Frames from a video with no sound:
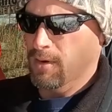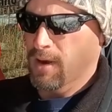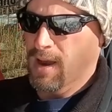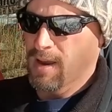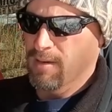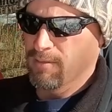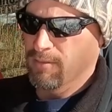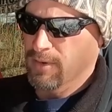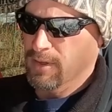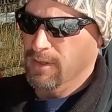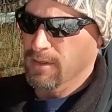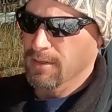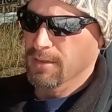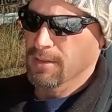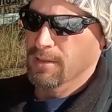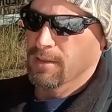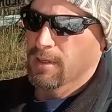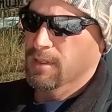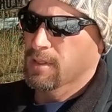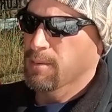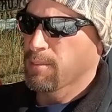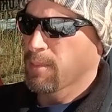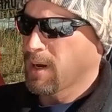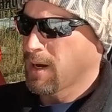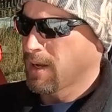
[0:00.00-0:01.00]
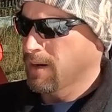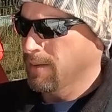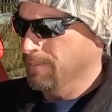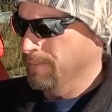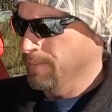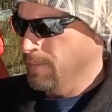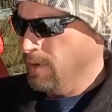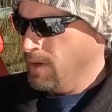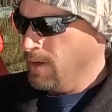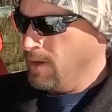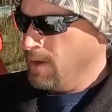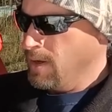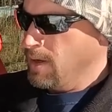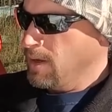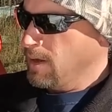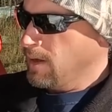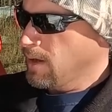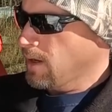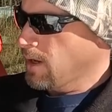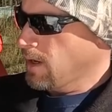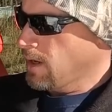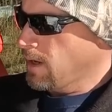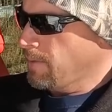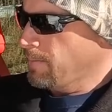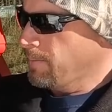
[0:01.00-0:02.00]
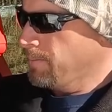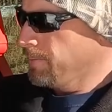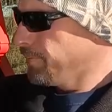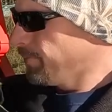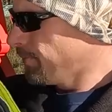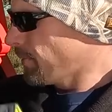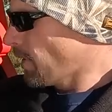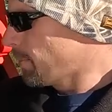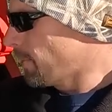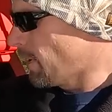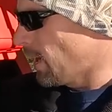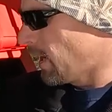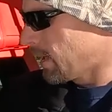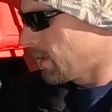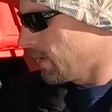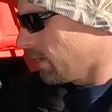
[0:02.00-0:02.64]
high vis at the bottom. I'm not